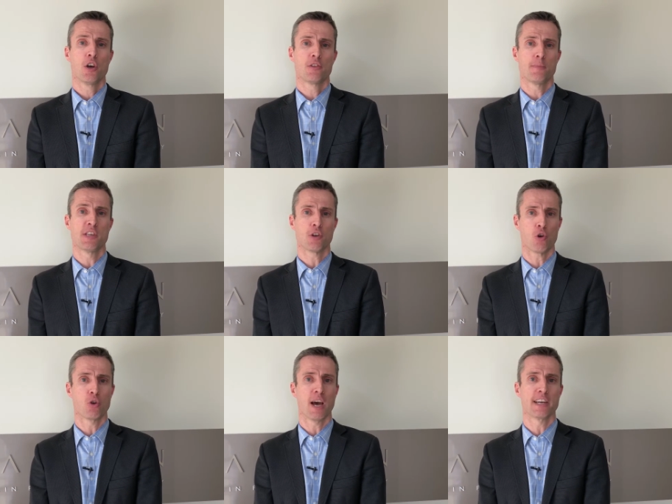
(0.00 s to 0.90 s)
to be
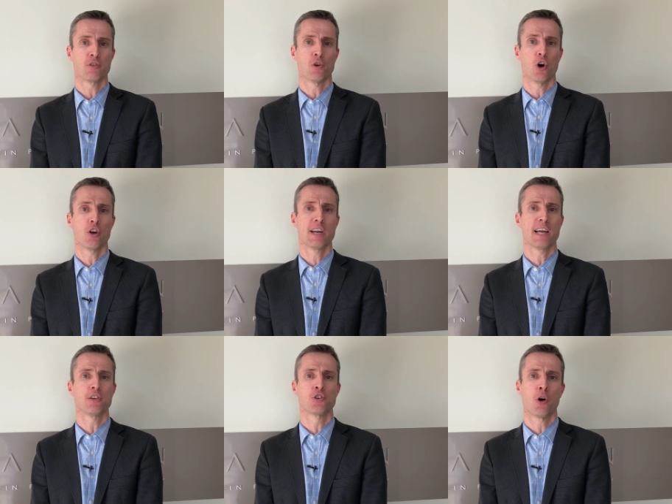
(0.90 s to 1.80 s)
sold later on
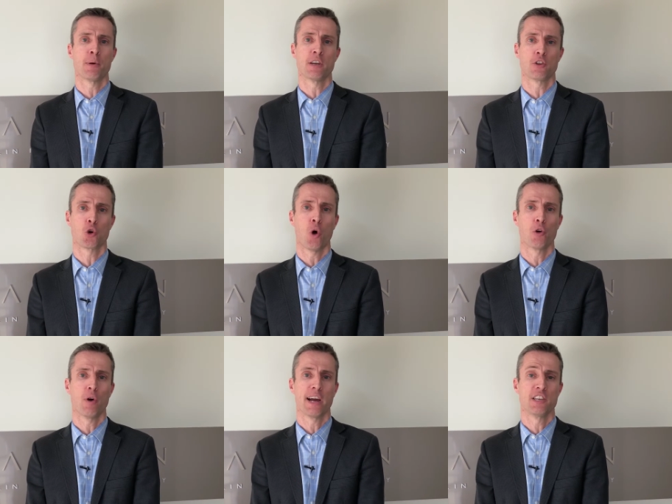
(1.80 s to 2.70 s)
at the top end of the
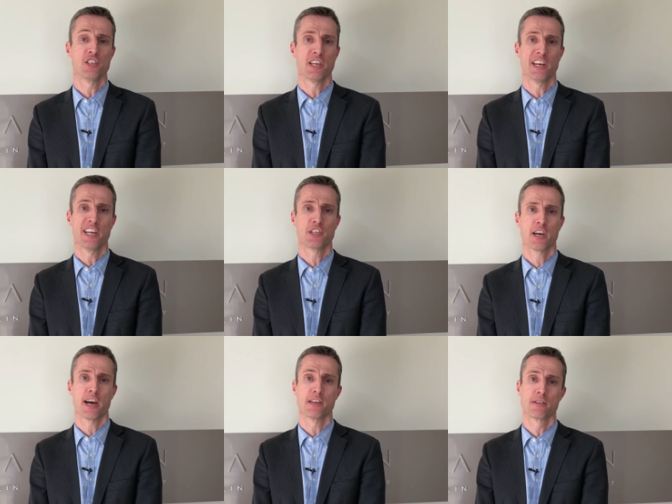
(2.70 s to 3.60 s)
quote range in each
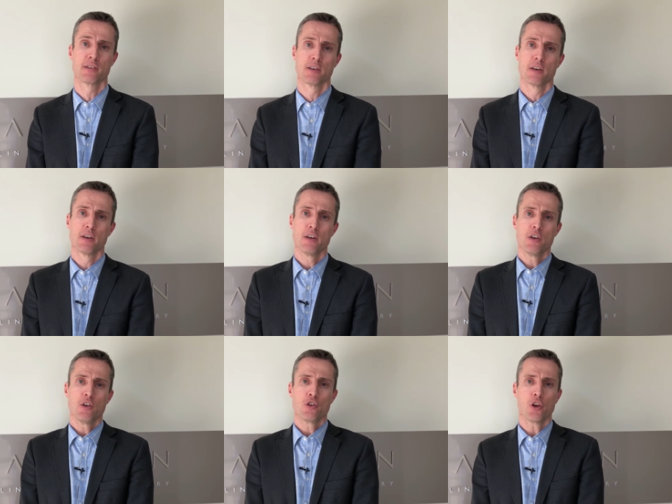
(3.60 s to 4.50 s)
case.
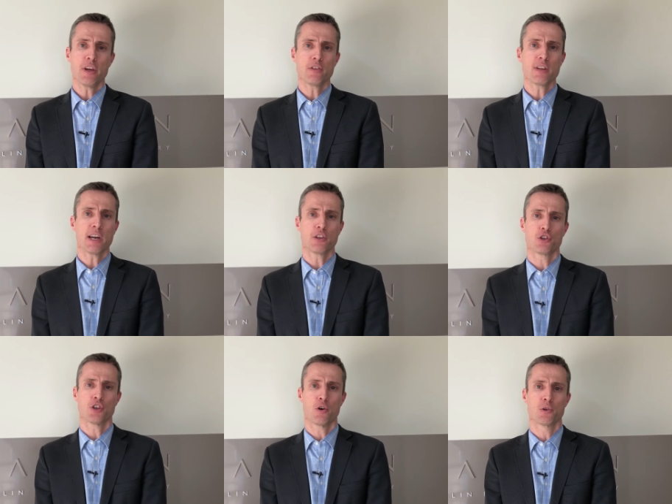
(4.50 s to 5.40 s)
So that's starting to
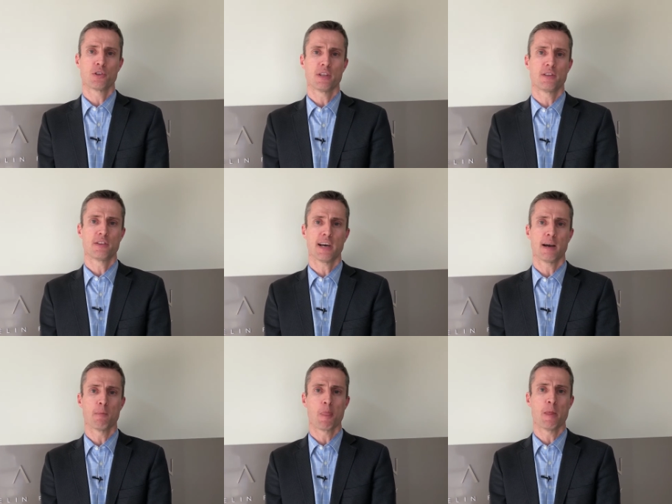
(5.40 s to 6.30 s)
show us that
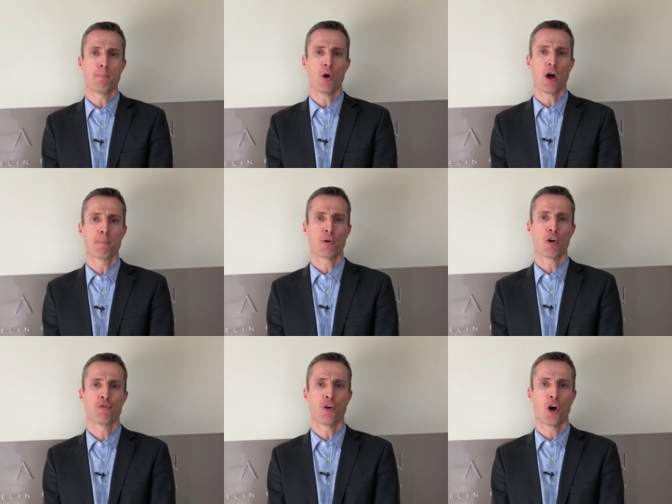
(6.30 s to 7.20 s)
um, the buyer
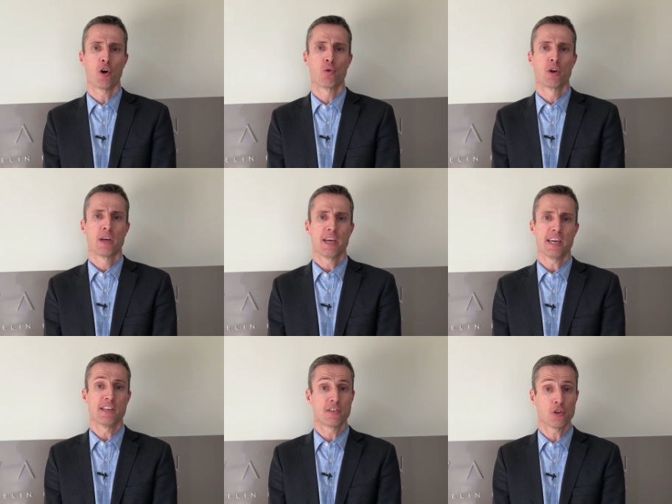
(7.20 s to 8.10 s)
profile
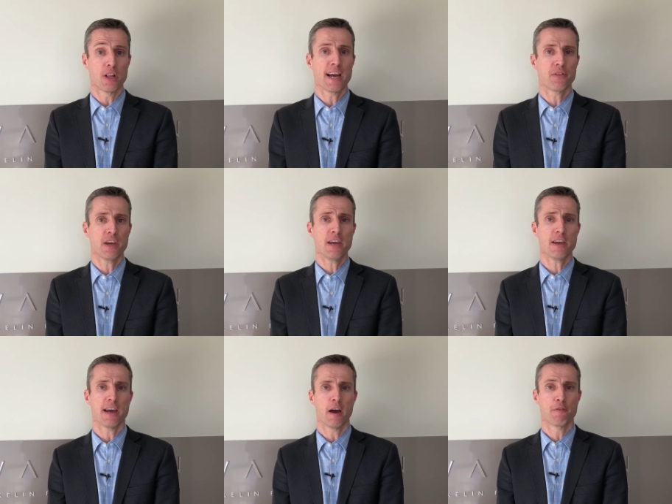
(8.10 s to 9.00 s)
is still out there
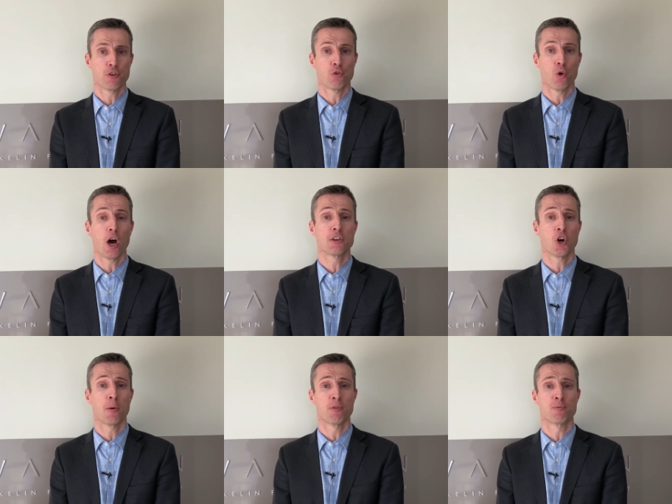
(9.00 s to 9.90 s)
uh, for the right
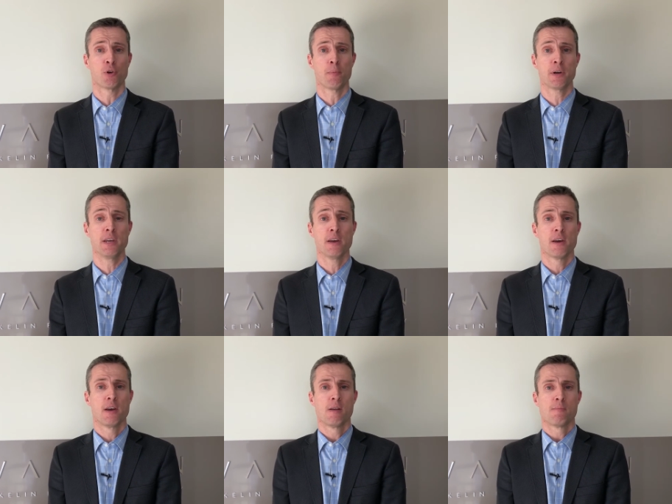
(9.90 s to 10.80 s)
type of property.
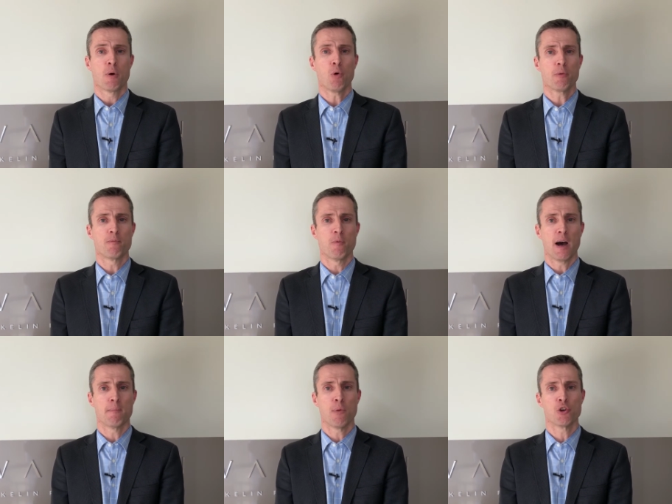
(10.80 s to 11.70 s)
But what
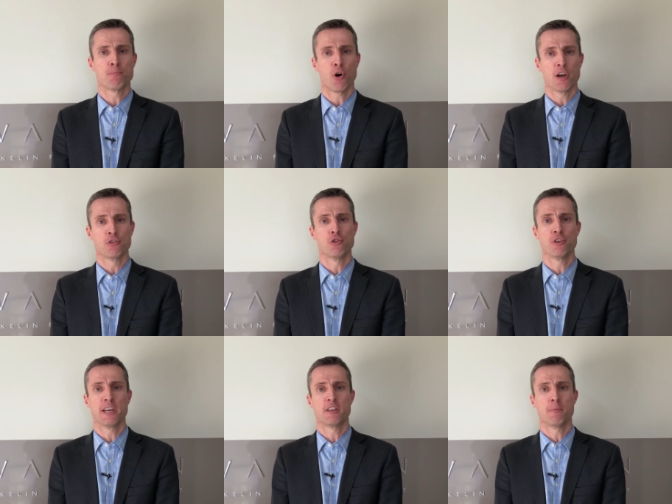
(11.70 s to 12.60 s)
um, most buyers do
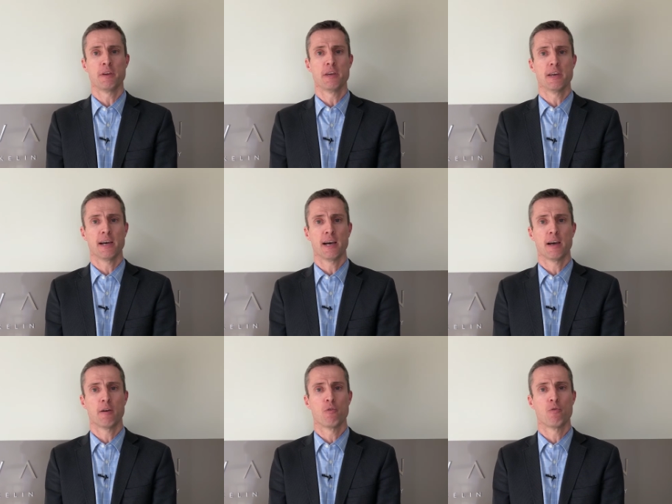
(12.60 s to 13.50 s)
need to be uh,
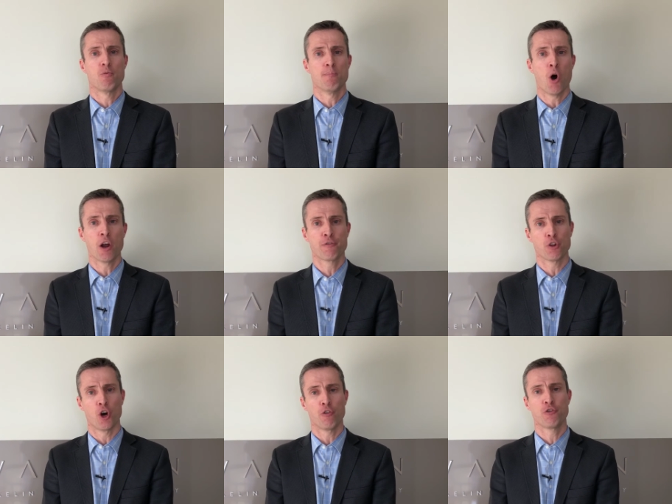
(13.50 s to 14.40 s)

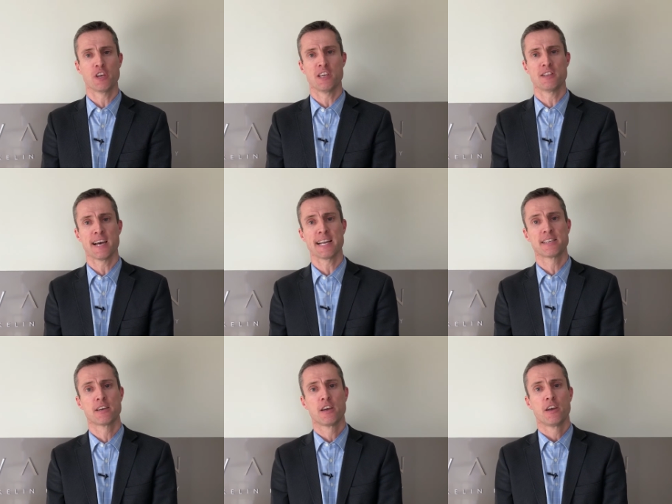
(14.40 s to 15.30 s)
mindful of is that